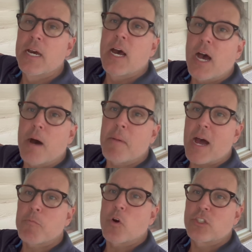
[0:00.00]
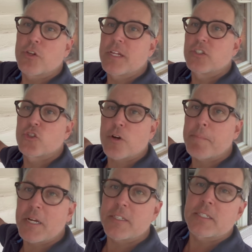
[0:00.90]
I'm going to then strip
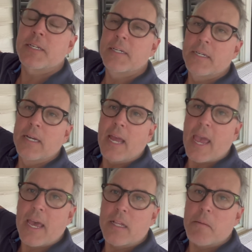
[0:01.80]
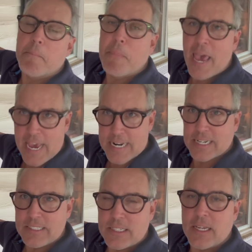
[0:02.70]
it and paint
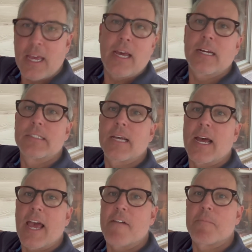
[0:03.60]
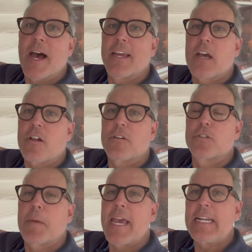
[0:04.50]
it. And I have my colors
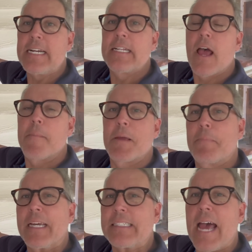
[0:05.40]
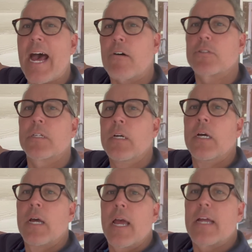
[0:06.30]
picked out.
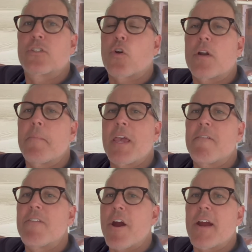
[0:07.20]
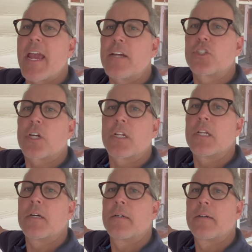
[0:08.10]
It's going to be a variation
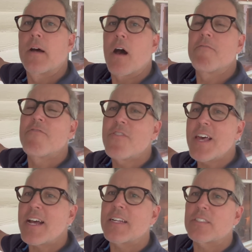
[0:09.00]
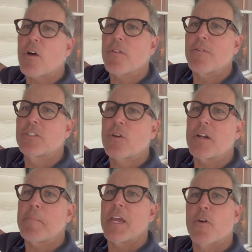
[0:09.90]
of this, although it's going to
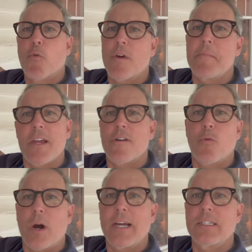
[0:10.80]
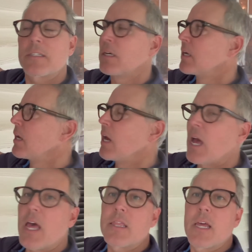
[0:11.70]
be a creamier white
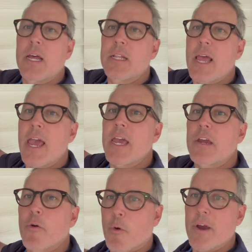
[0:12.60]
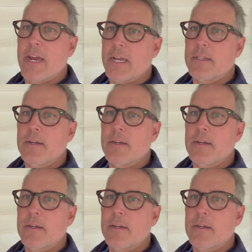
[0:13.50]
and then a green,